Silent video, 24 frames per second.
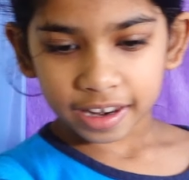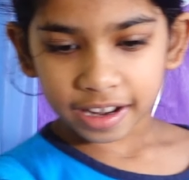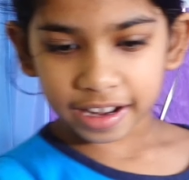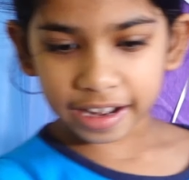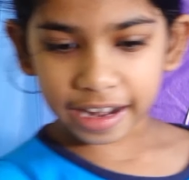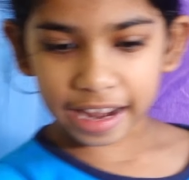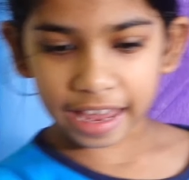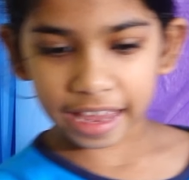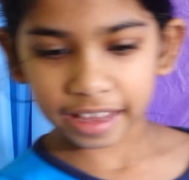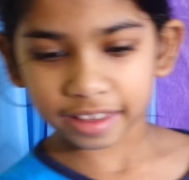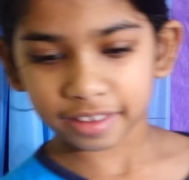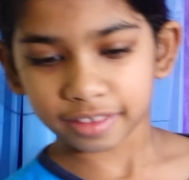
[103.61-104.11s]

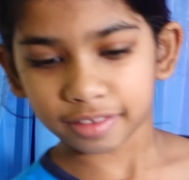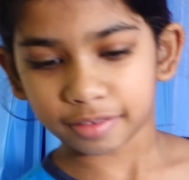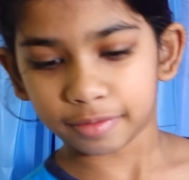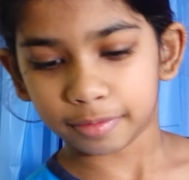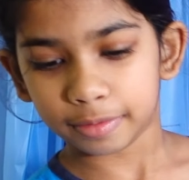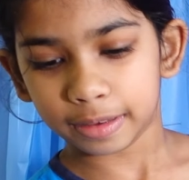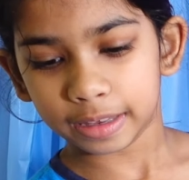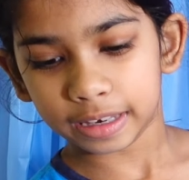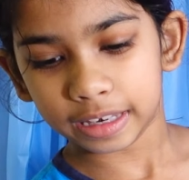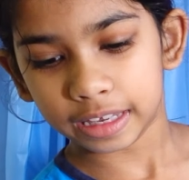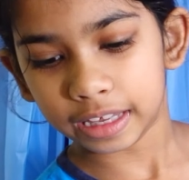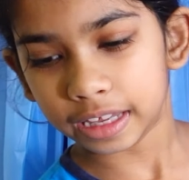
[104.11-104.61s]
Next
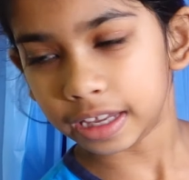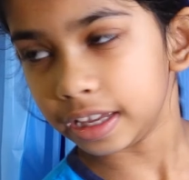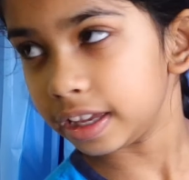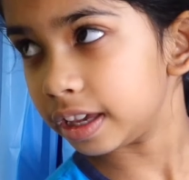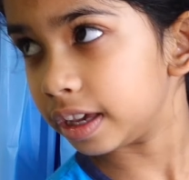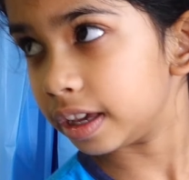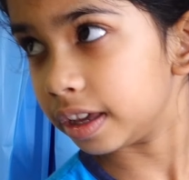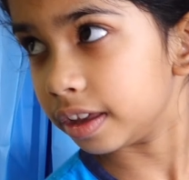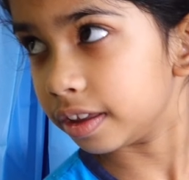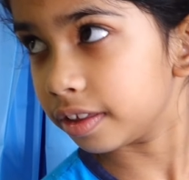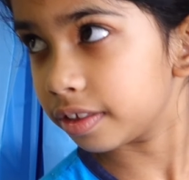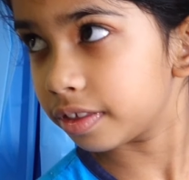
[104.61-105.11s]
we need
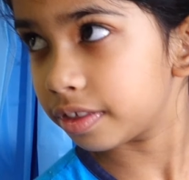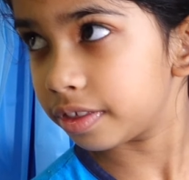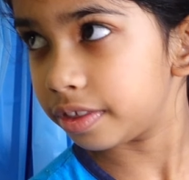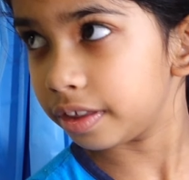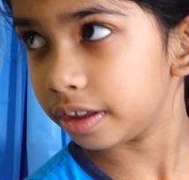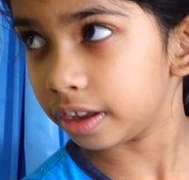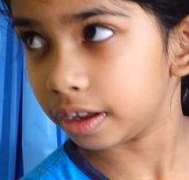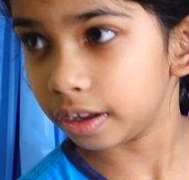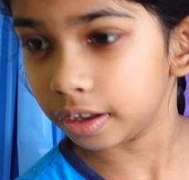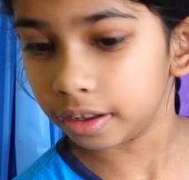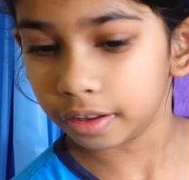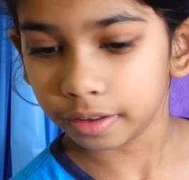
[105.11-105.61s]
is
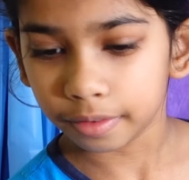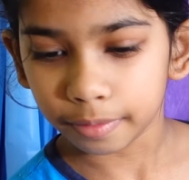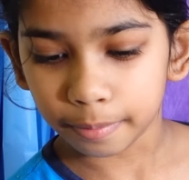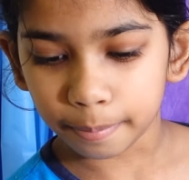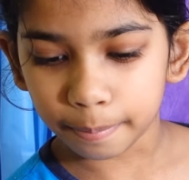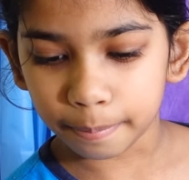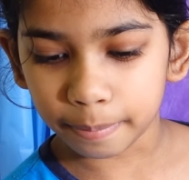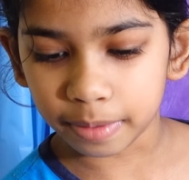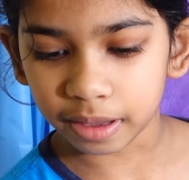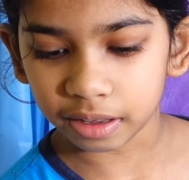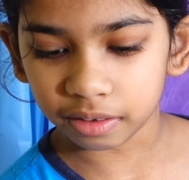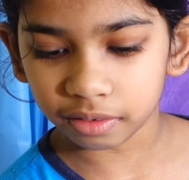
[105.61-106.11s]
the
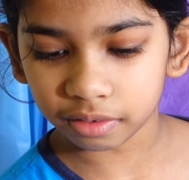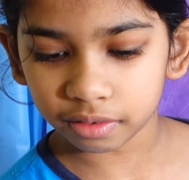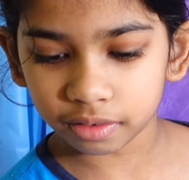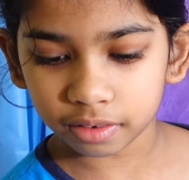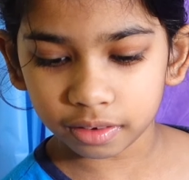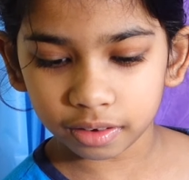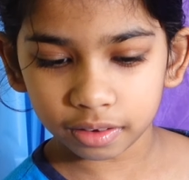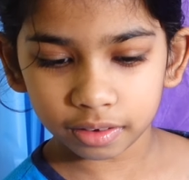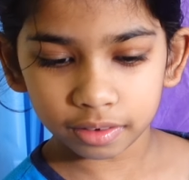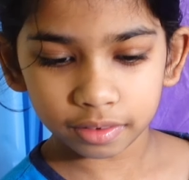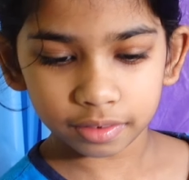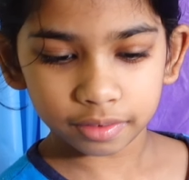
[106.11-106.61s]

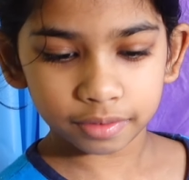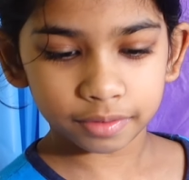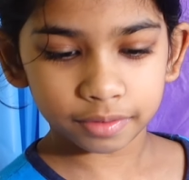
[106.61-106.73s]
milk.